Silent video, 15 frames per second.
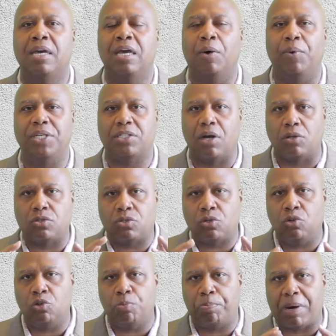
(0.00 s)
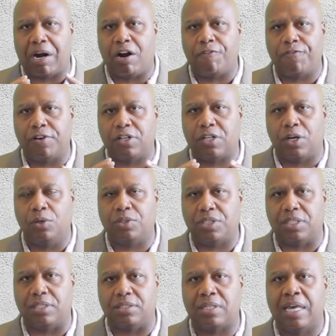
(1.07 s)
and we saw two powerful
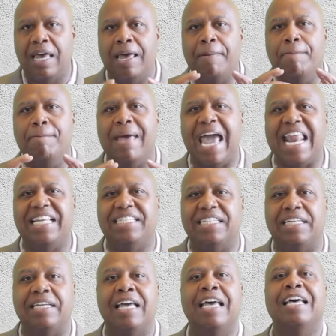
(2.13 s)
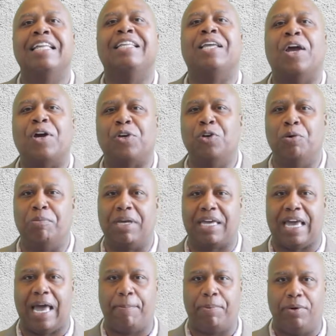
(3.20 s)
coaches managing their human
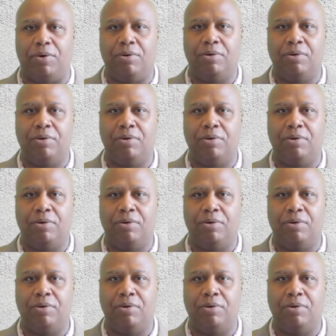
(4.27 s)
capital.